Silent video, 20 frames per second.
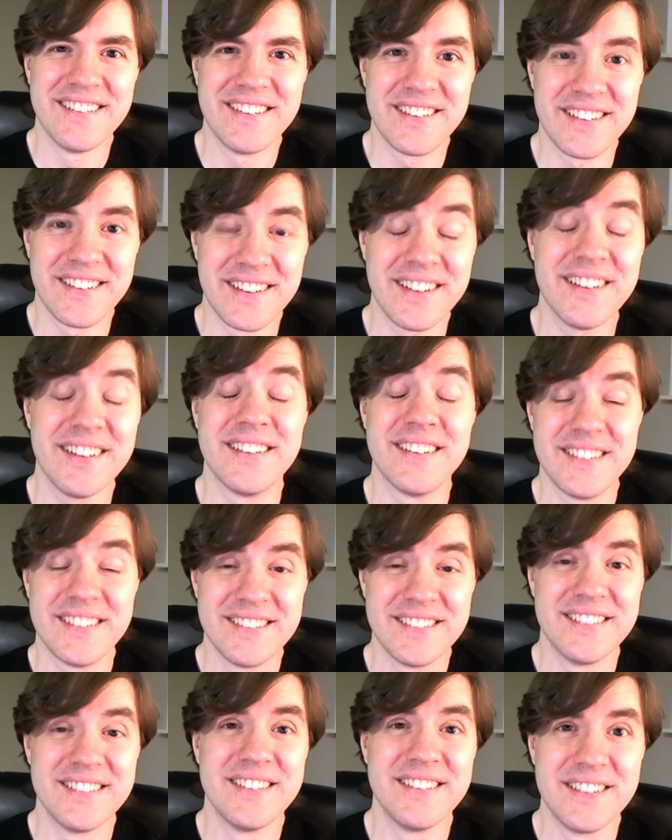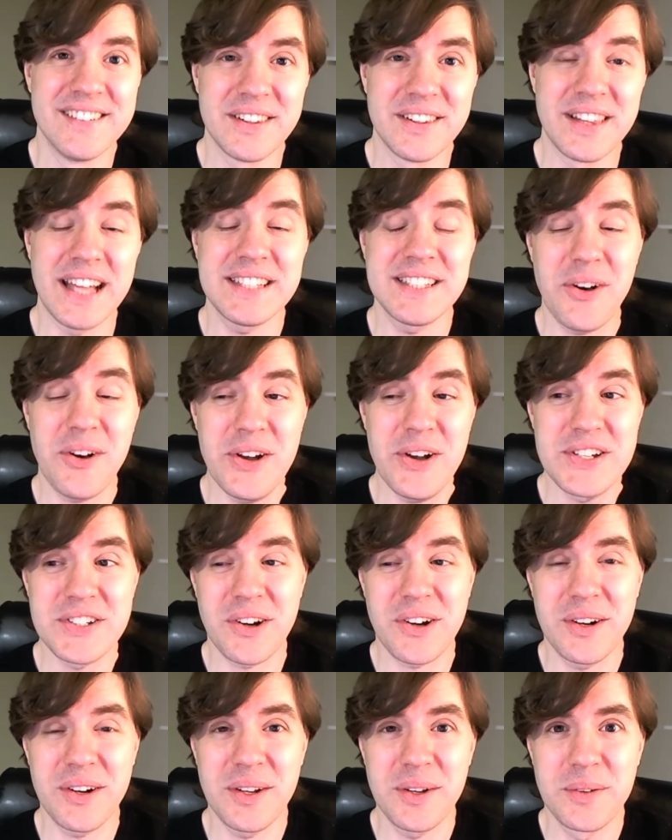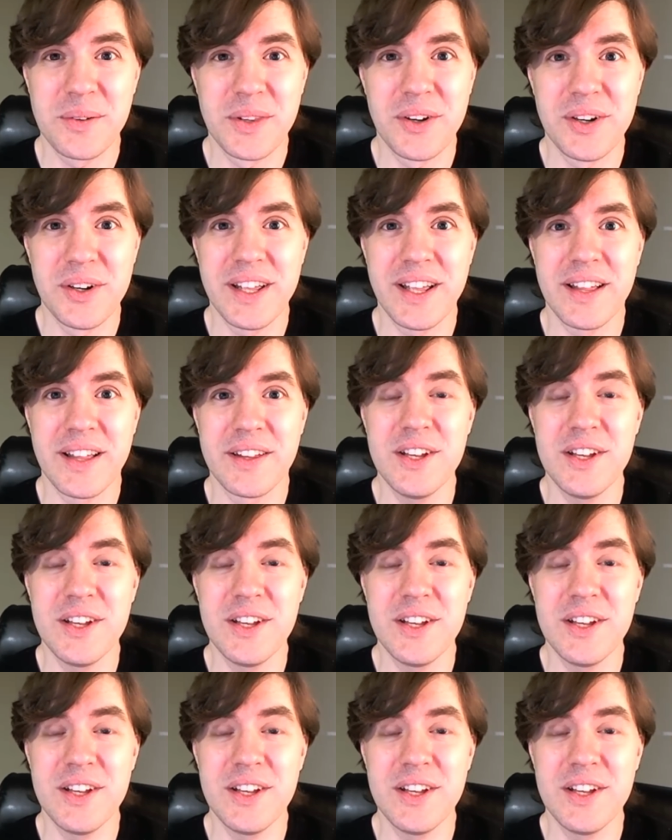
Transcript: Yeah. That's how I started learning.